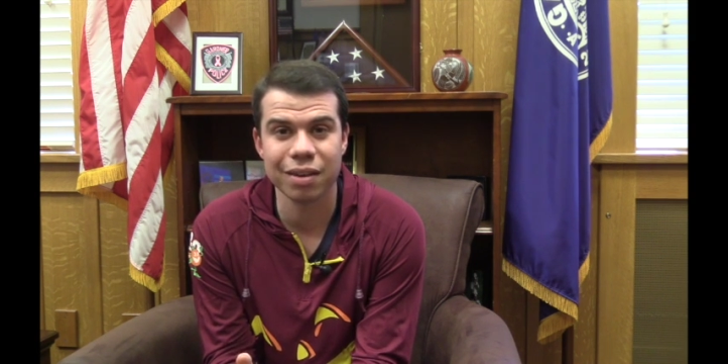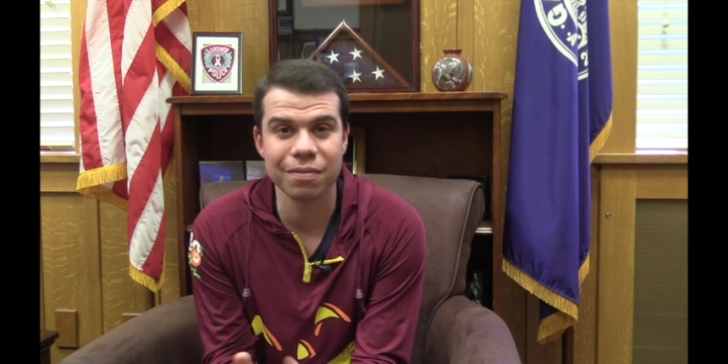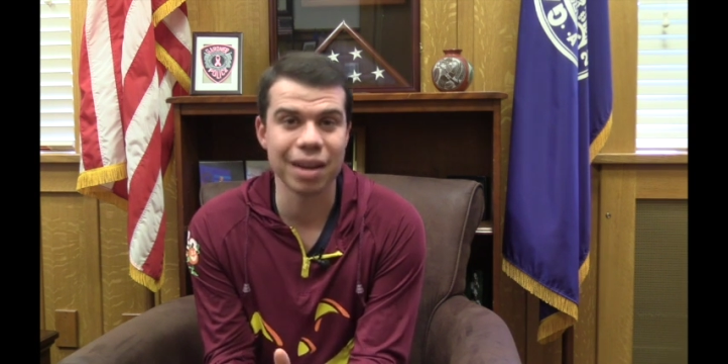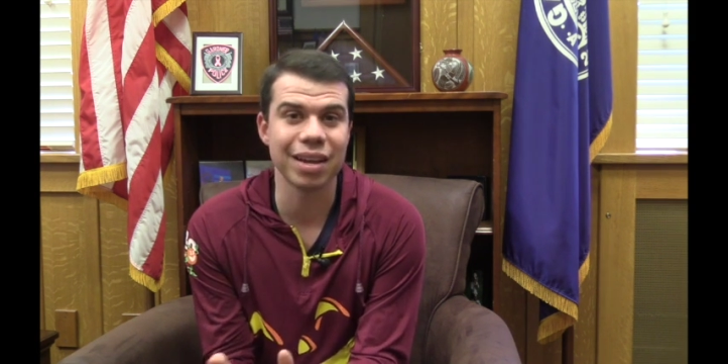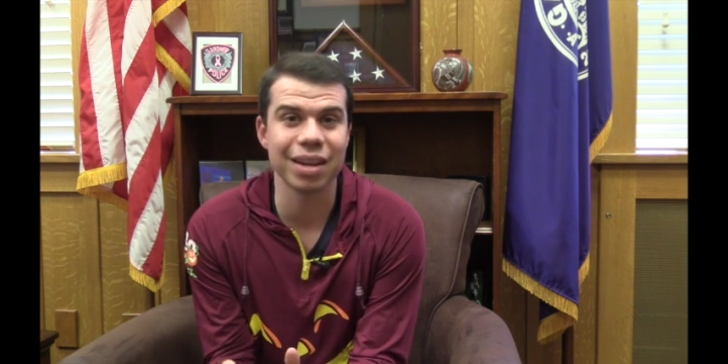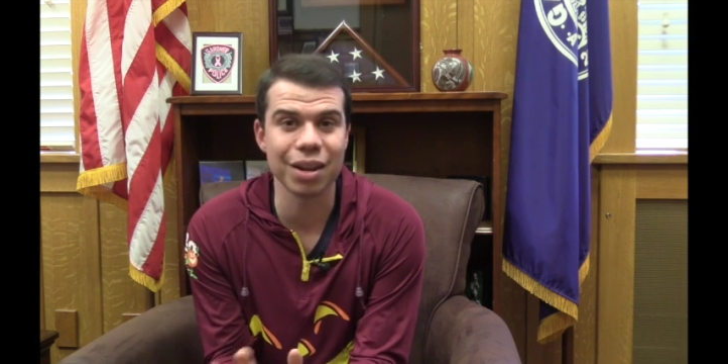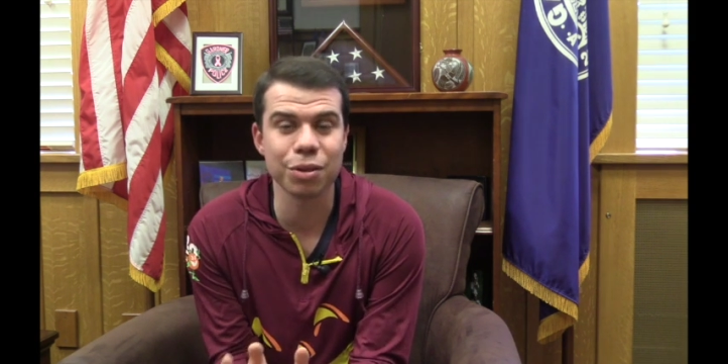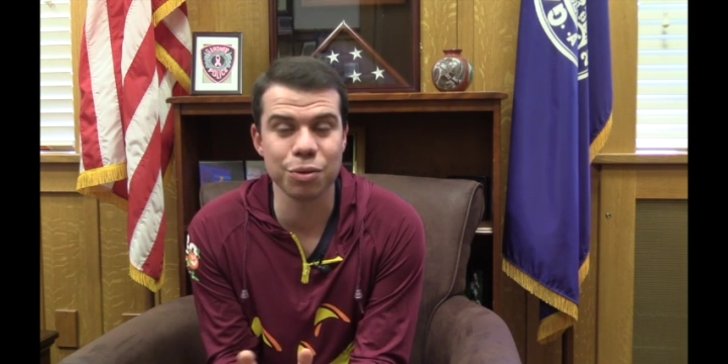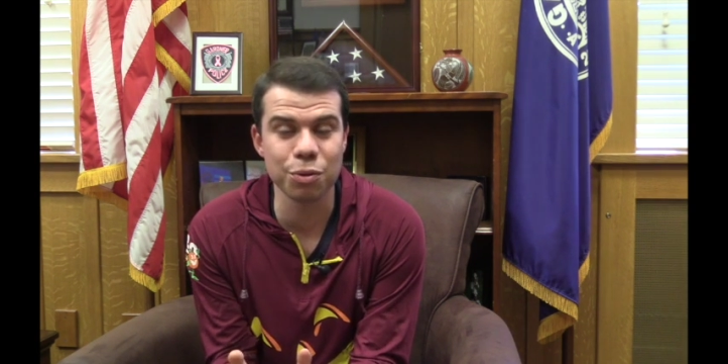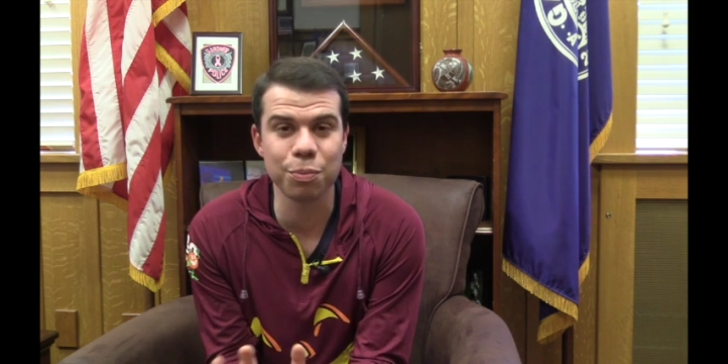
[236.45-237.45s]
finding
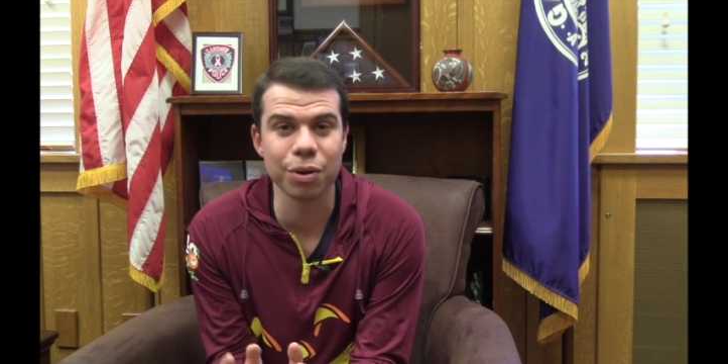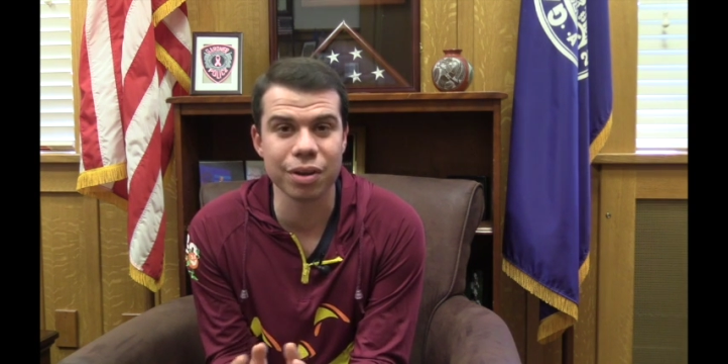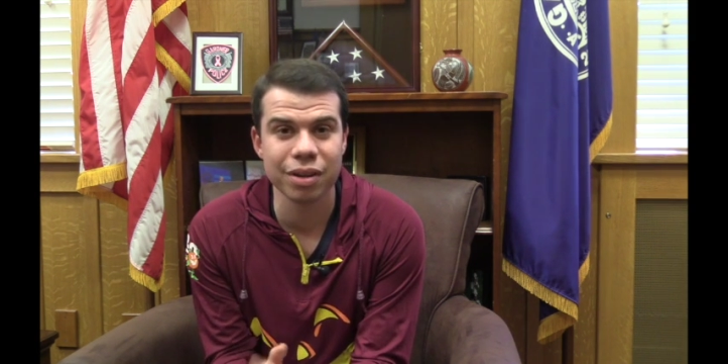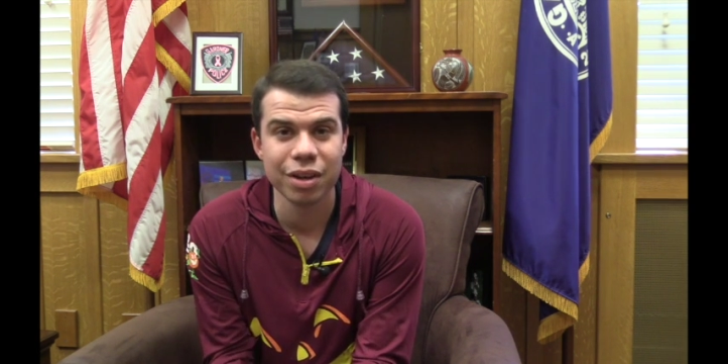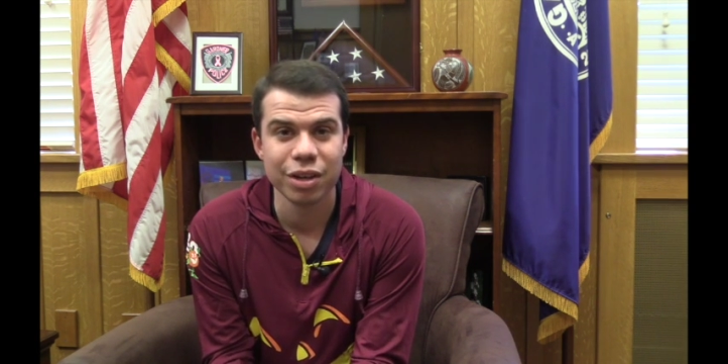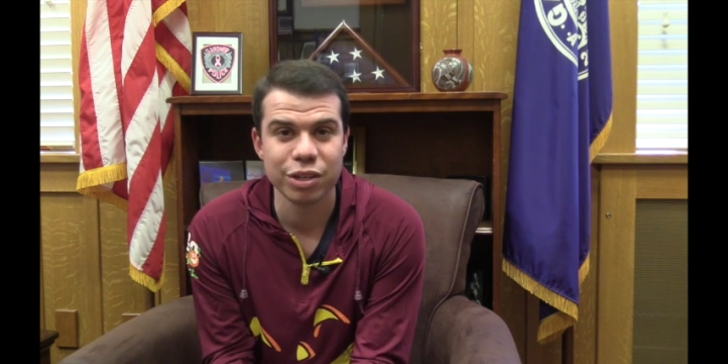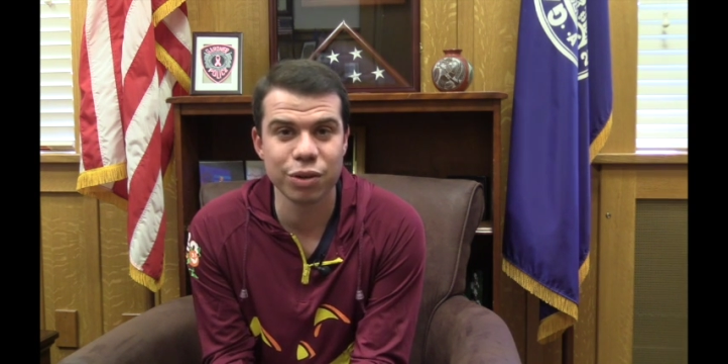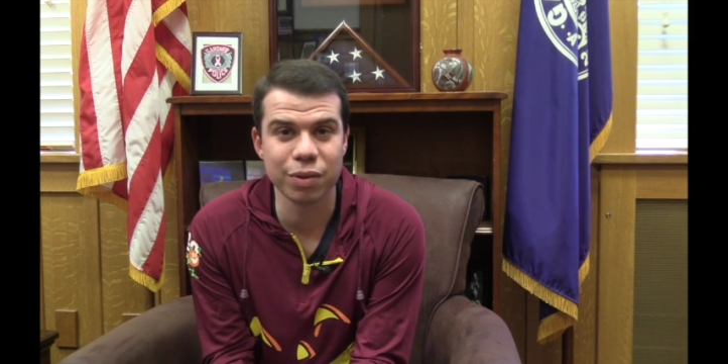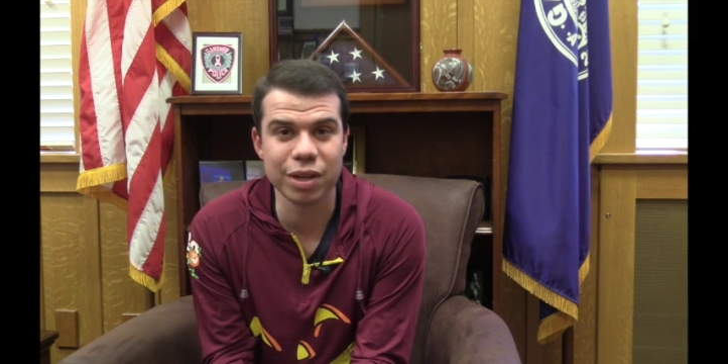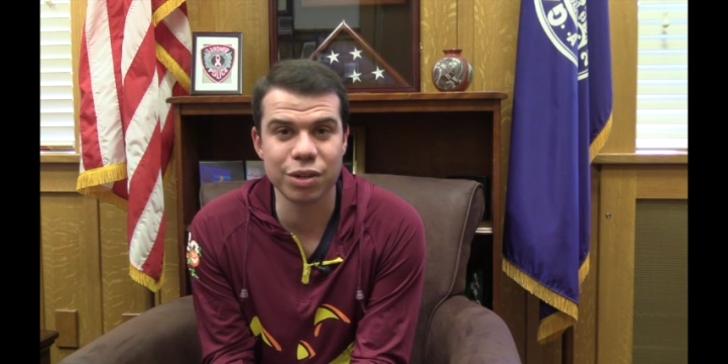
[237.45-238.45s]
another new book
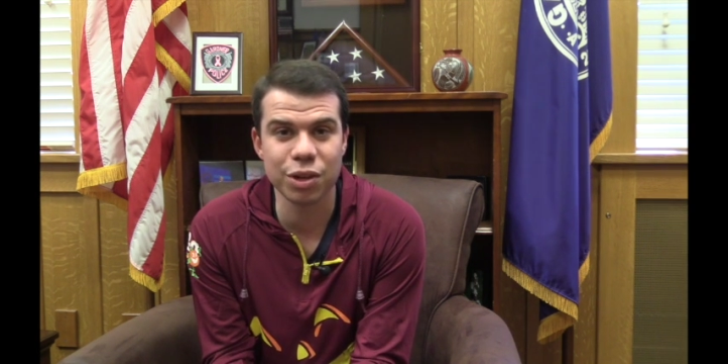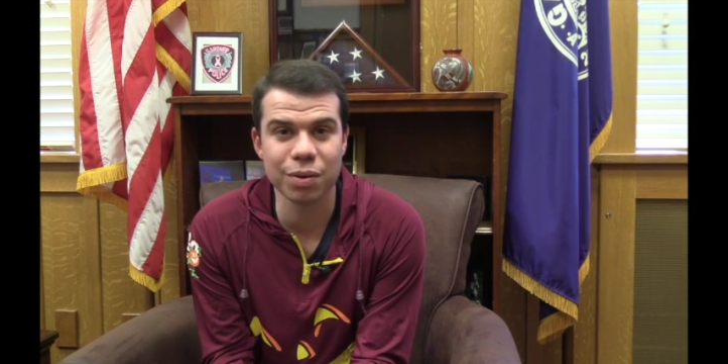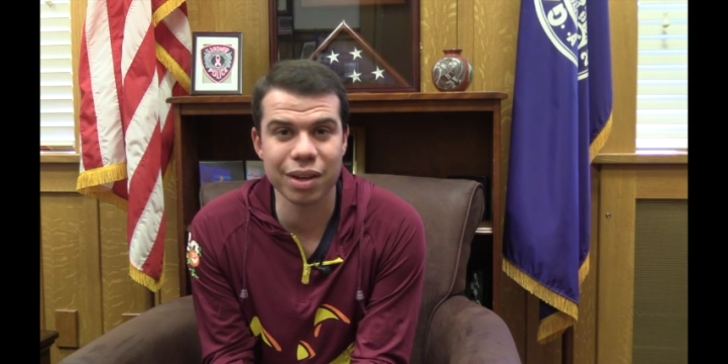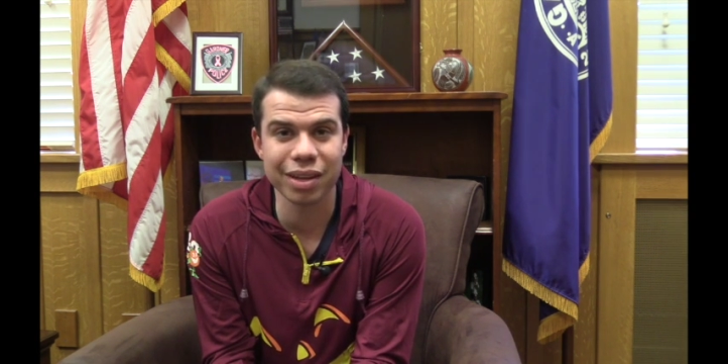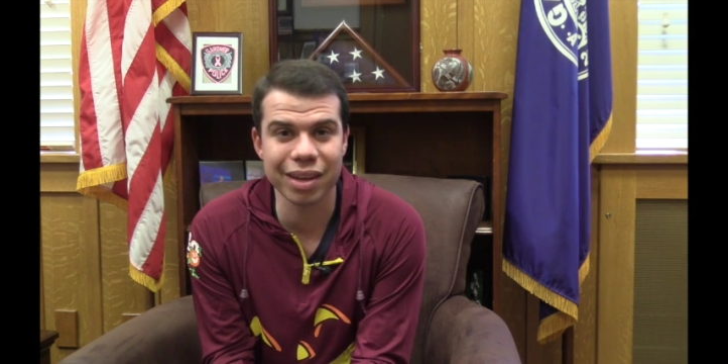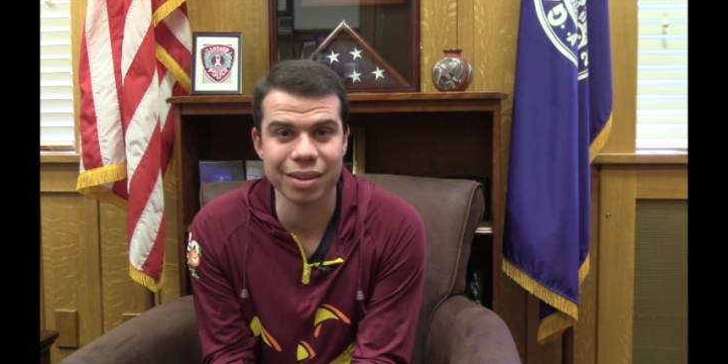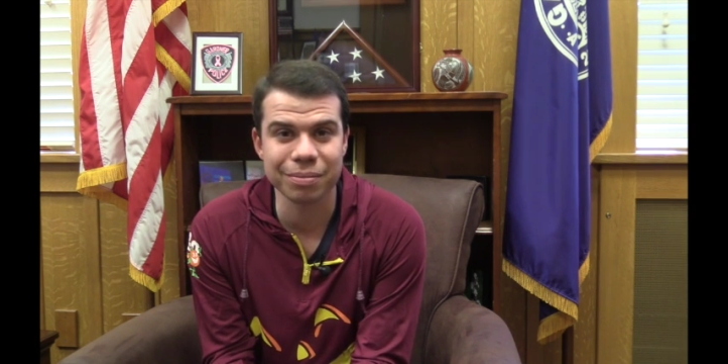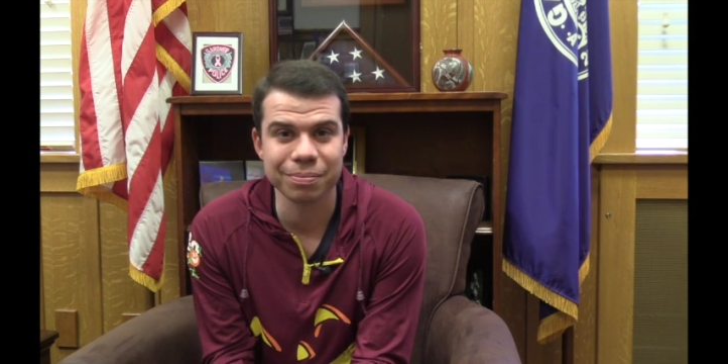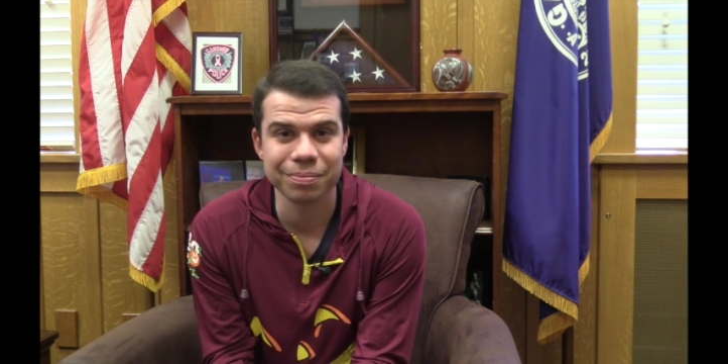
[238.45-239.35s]
to read to you all again.